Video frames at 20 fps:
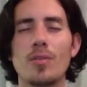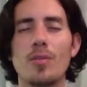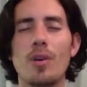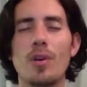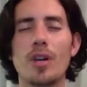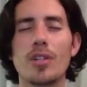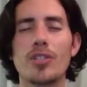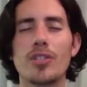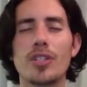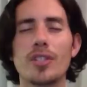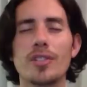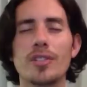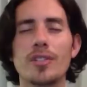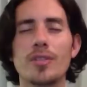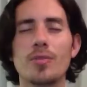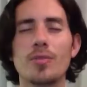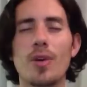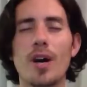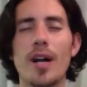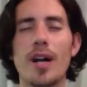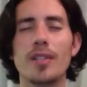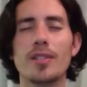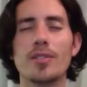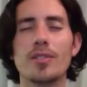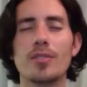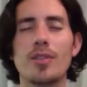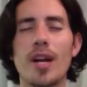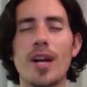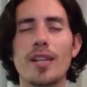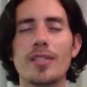watching the wide
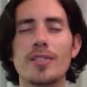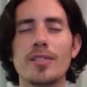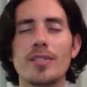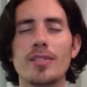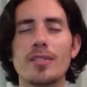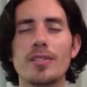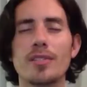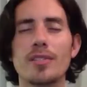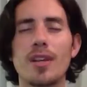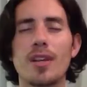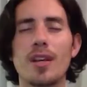horizon